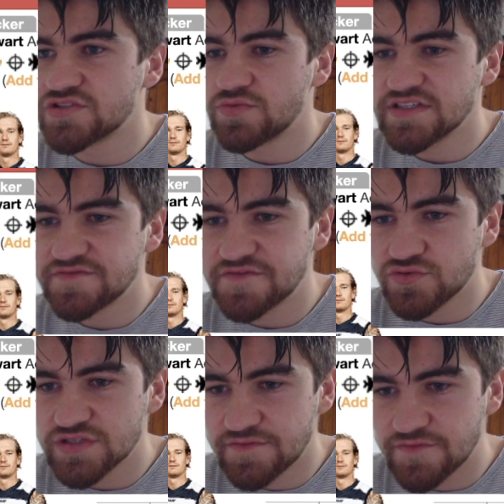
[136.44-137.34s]
So where's
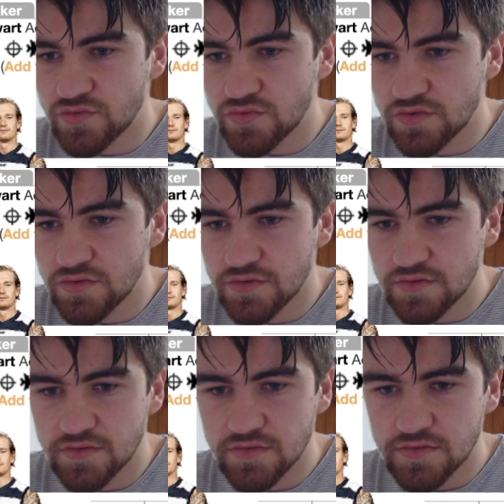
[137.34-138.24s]
44?
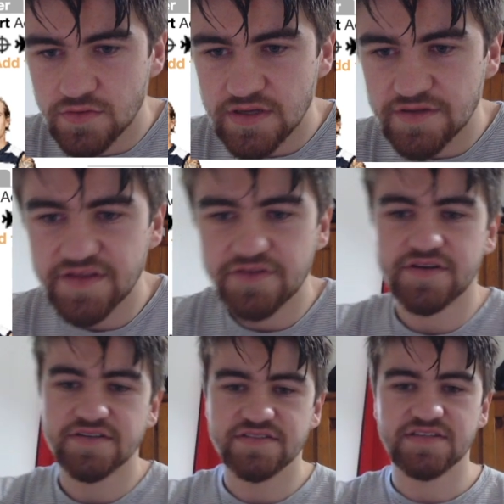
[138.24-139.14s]
Oh, there
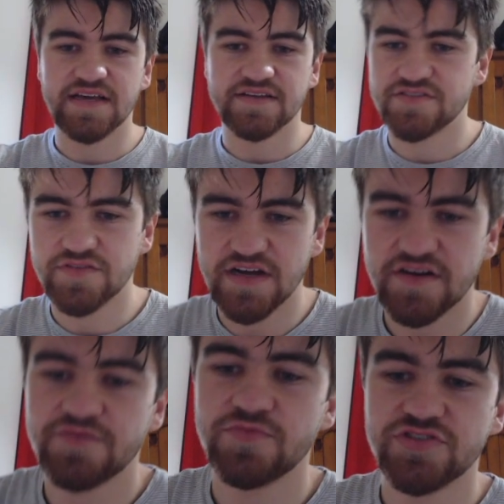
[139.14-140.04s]
he is. Yeah, so
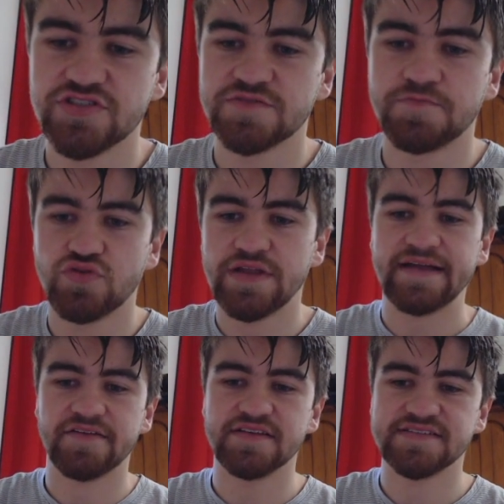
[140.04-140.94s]
Duncan was just put
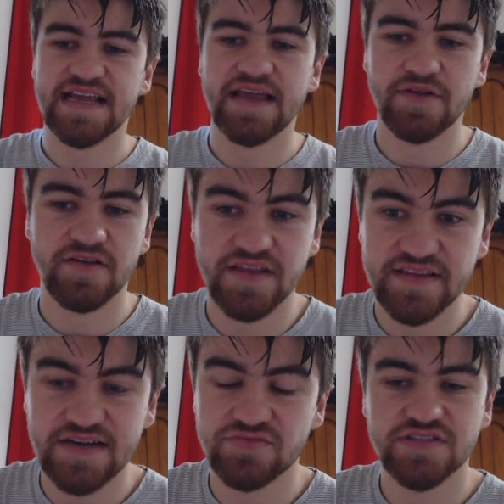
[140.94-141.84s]
out of this game, and I think
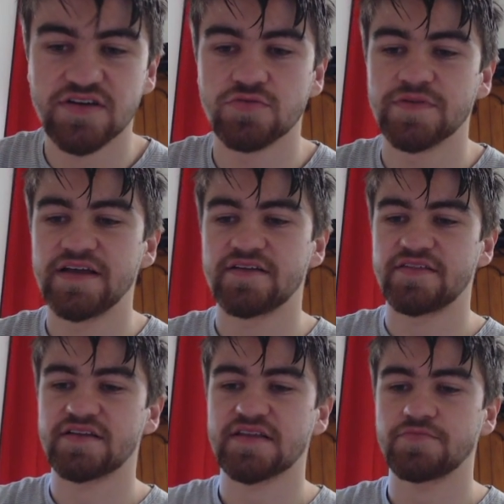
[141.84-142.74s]
that was the whole plan. I
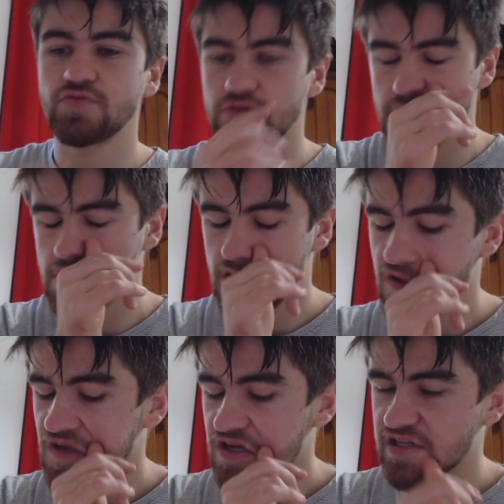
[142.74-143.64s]
think they put
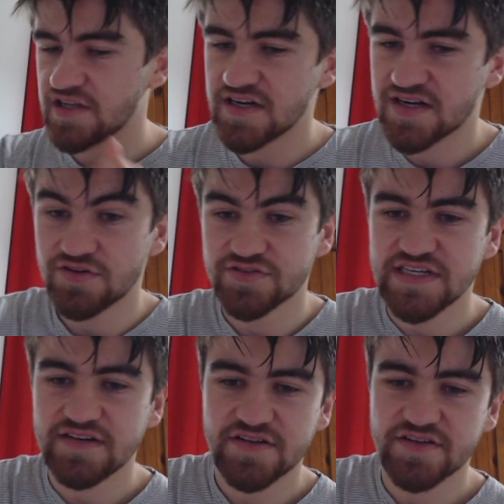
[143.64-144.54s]
Clark on
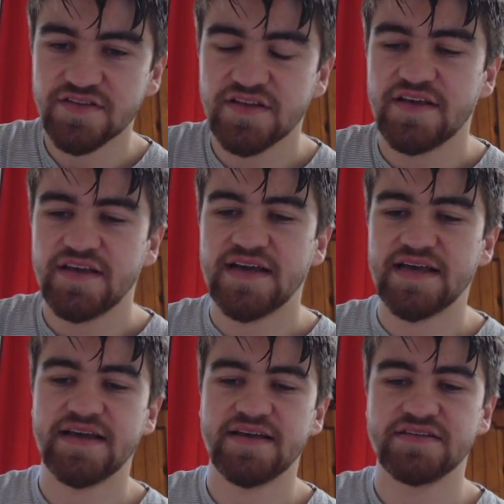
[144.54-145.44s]
Duncan,
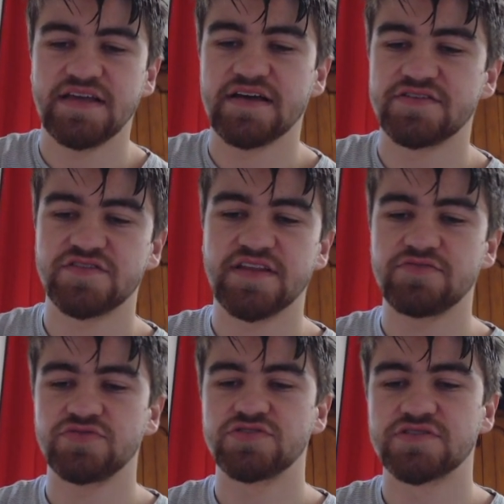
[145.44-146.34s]
and yeah, so
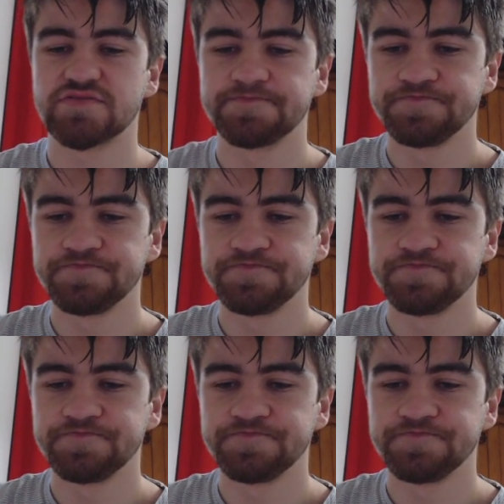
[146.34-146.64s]
that was,